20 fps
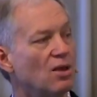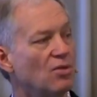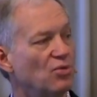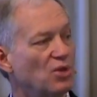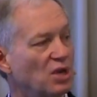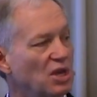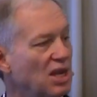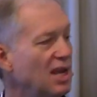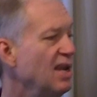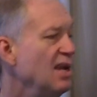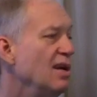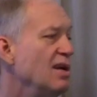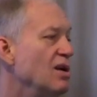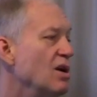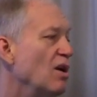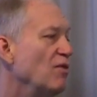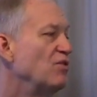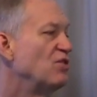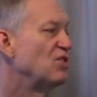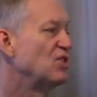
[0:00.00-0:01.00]
the king
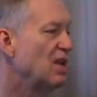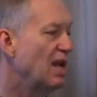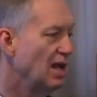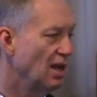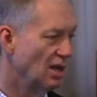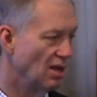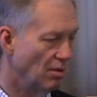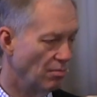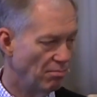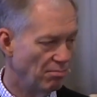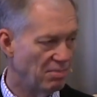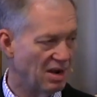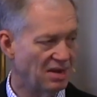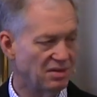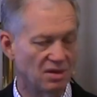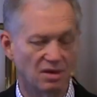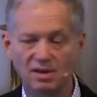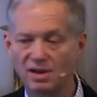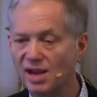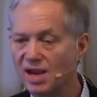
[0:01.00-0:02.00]
of Salem by
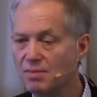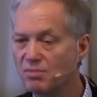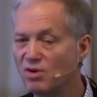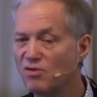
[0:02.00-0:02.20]
the name